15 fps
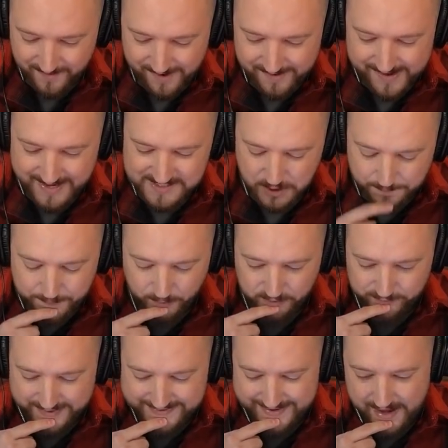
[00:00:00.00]
All right, let's go
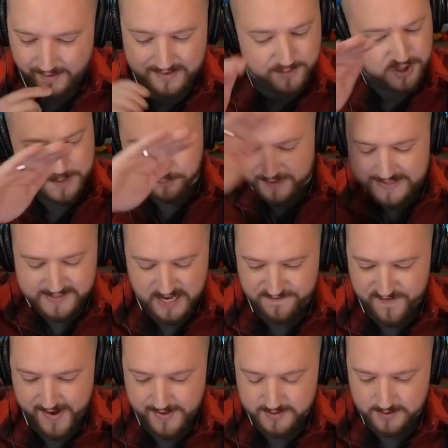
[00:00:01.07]
Bowler right now. Then we're just going to play
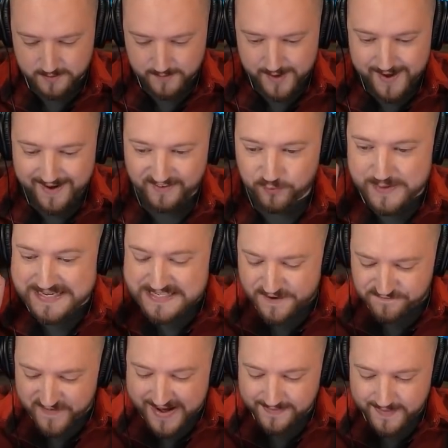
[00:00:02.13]
defense. If we can
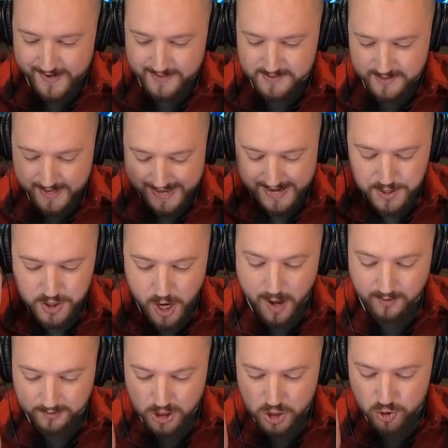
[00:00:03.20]
defend this and
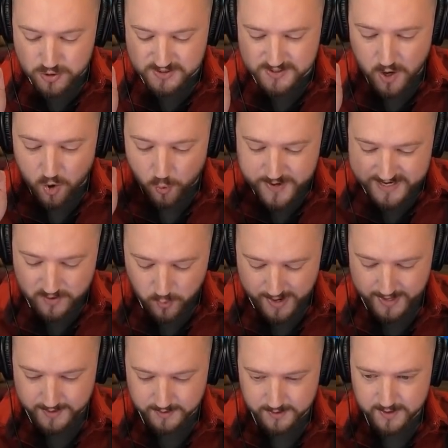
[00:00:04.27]
not lose, we can
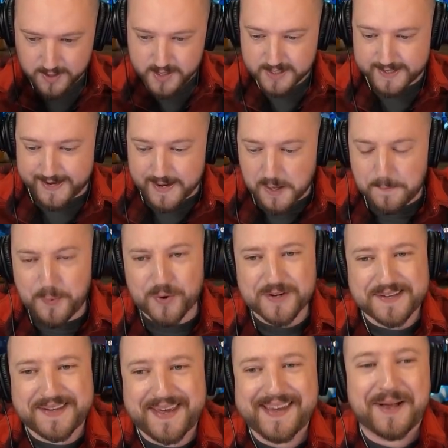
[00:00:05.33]
win.
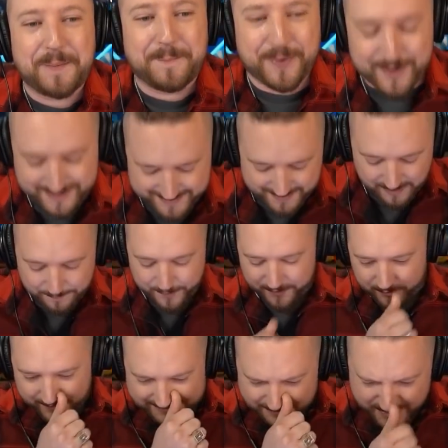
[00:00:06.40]
Gilbert, Gilbert,
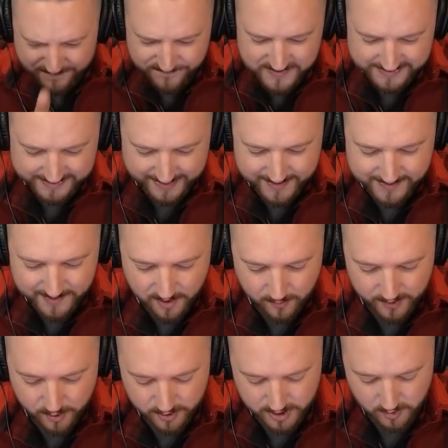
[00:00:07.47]
Gilbert. Why do I feel like I
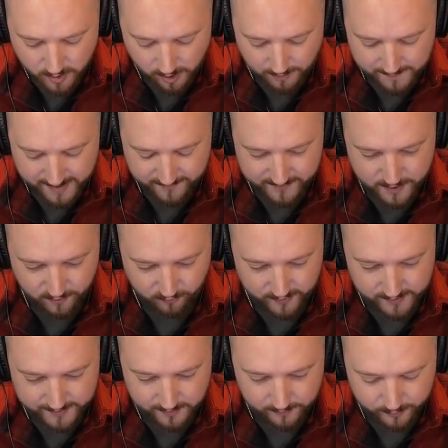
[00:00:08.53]
know who you are, my dear
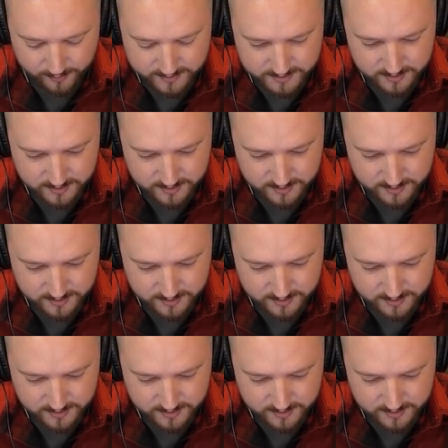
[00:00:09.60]
friend Gilbert?